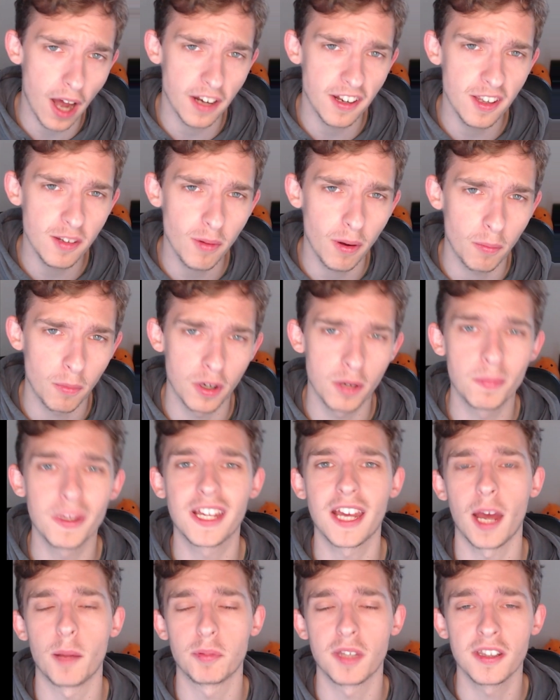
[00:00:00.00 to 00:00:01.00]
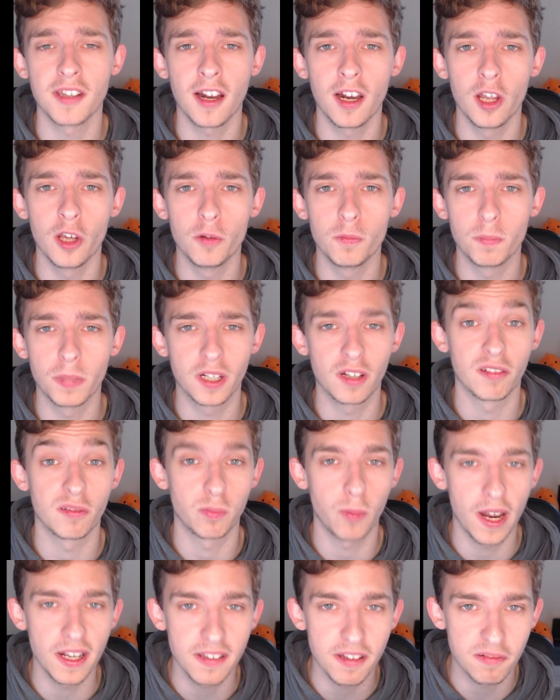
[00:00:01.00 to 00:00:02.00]
new and want to be kept in the loop, because
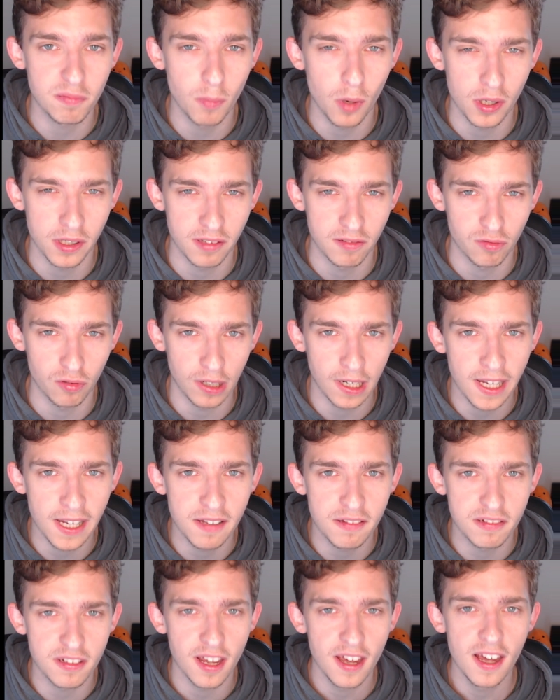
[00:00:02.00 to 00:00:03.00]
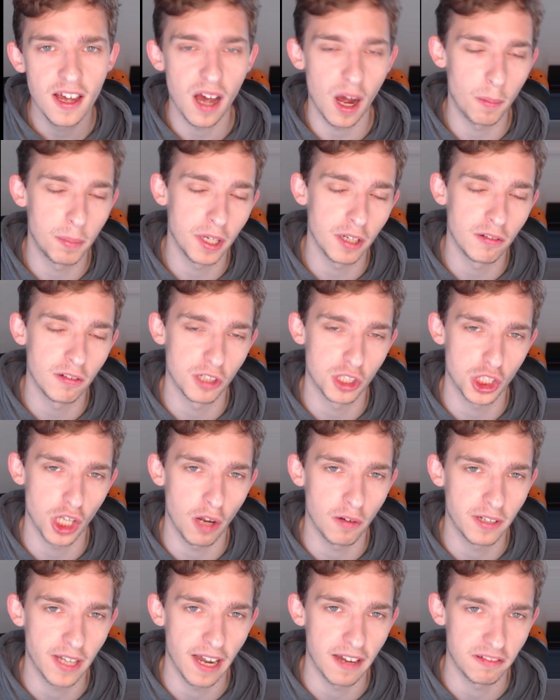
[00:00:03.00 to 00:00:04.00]
when this mod is released, I'll be doing a
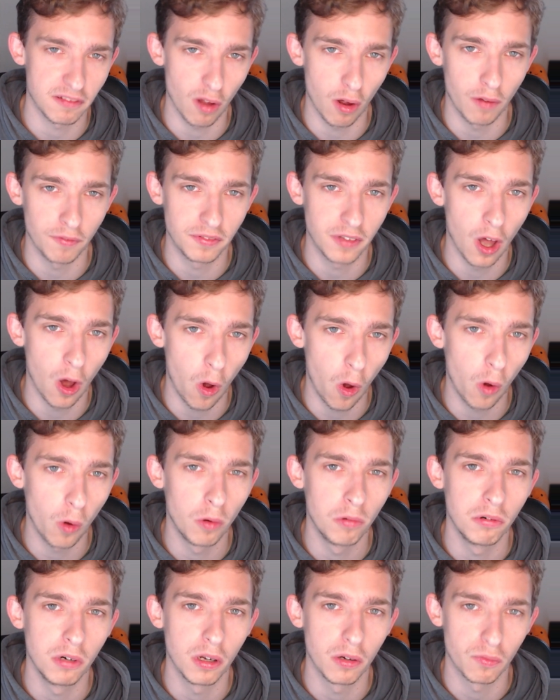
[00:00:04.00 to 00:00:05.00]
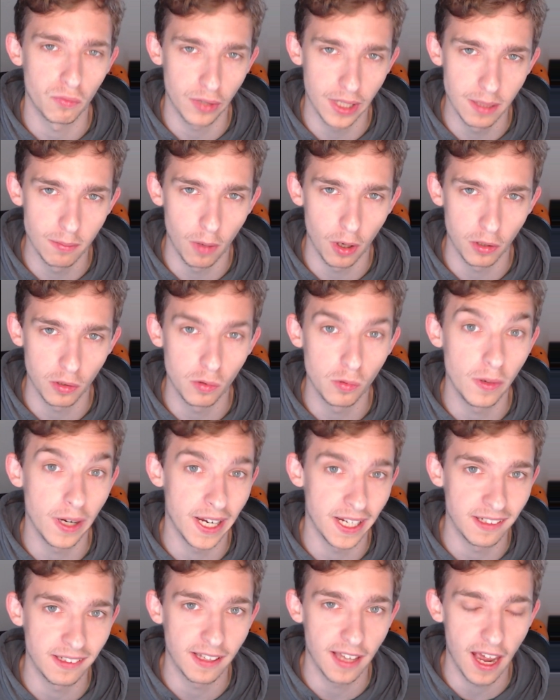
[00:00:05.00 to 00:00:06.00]
showcase of the whole remodel
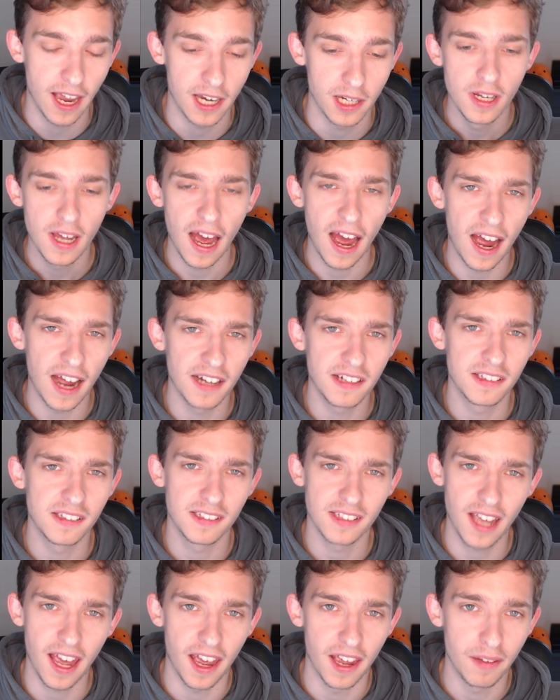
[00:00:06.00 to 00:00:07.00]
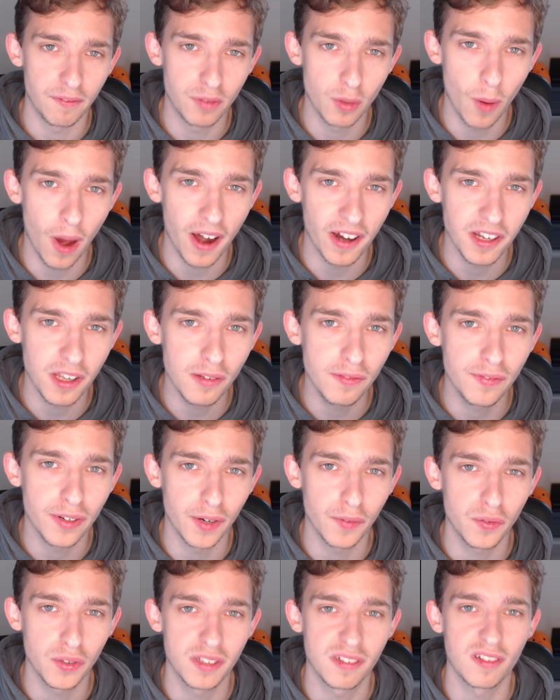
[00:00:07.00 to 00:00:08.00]
in-game. And yeah, if you are new, feel
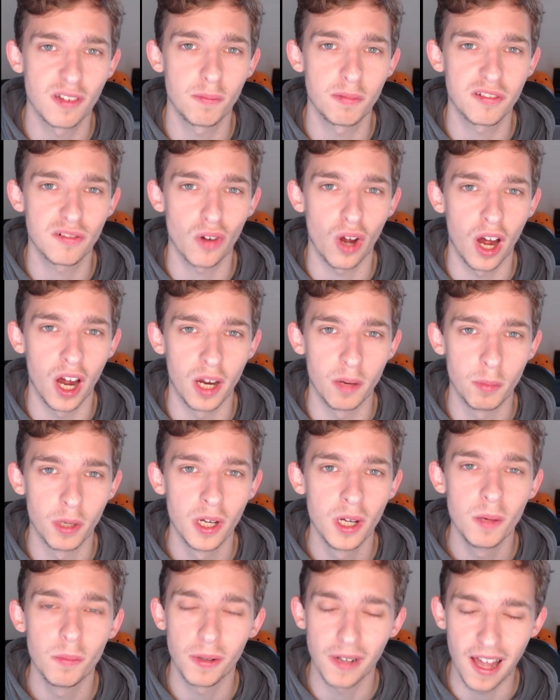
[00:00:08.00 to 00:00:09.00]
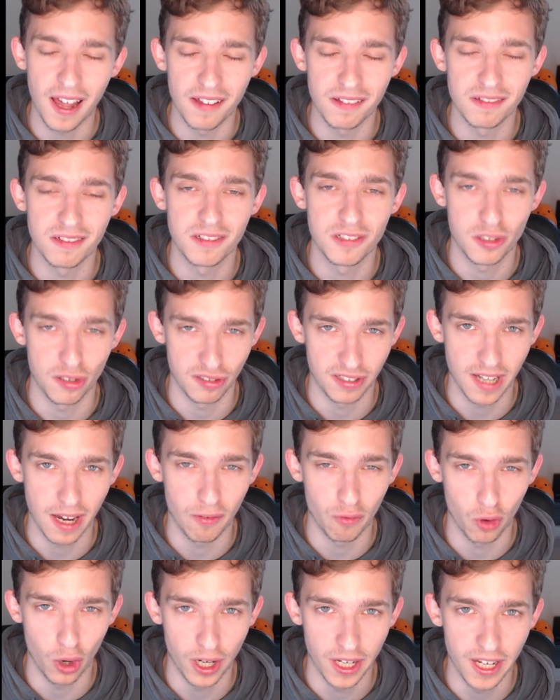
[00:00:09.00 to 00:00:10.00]
free to subscribe, but let's just get
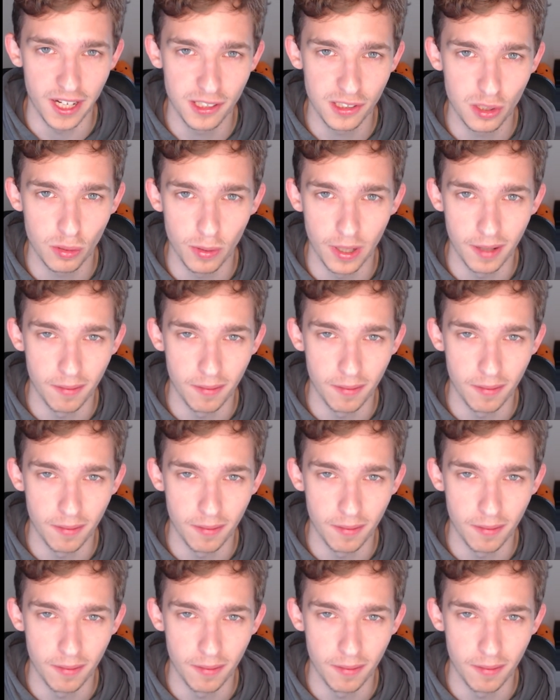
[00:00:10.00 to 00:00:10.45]
right into it.